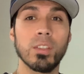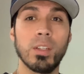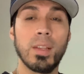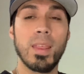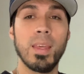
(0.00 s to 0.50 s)

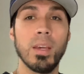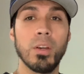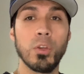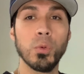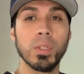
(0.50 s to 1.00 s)
the
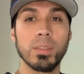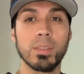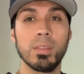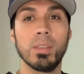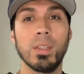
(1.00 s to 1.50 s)

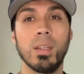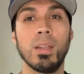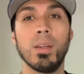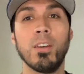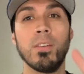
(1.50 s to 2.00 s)
units.
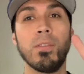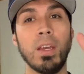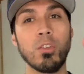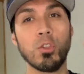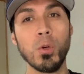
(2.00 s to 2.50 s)

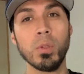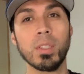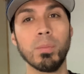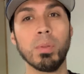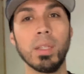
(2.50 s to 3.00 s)
Phase two is
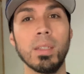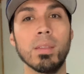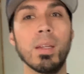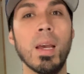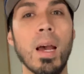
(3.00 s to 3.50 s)
complete.
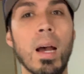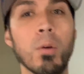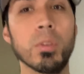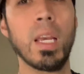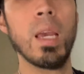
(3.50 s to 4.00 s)
I
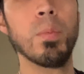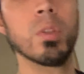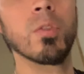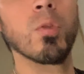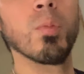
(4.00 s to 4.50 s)
was able
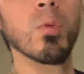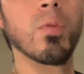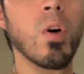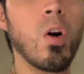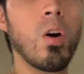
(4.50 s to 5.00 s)
to remove
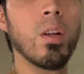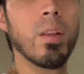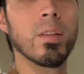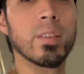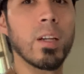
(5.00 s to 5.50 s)
all
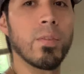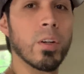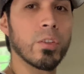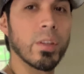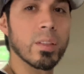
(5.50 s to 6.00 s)
of the stuff
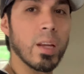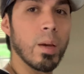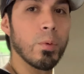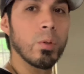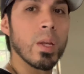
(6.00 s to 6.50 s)
under the
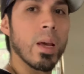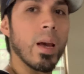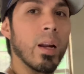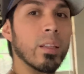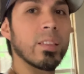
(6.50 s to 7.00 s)
table
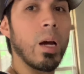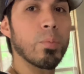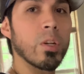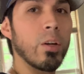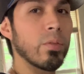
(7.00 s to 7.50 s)
and on the top
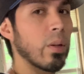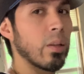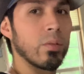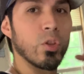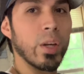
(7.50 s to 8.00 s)
shelf,
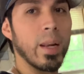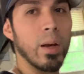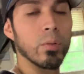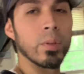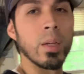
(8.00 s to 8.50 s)
took it
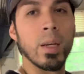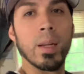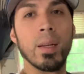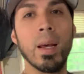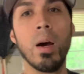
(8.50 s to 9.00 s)
out.
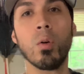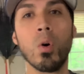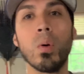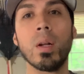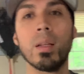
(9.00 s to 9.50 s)
Now
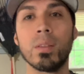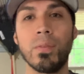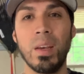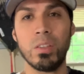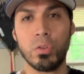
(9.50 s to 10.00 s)
going on to
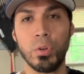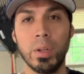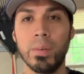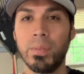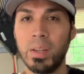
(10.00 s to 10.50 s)
phase three.
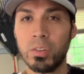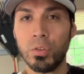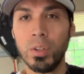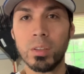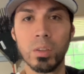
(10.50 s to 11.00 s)
Phase
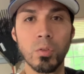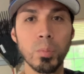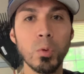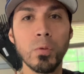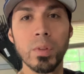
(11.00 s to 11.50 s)
three is to
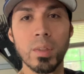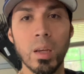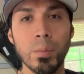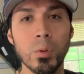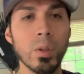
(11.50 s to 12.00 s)
remove the
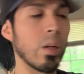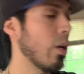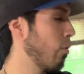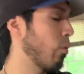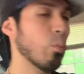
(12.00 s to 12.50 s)
table,
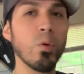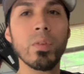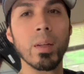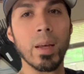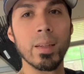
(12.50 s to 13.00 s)
remove
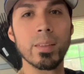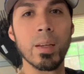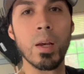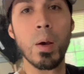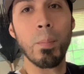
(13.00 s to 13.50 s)
the legs,
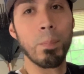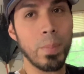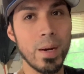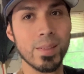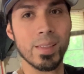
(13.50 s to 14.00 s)

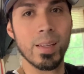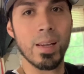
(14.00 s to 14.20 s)
but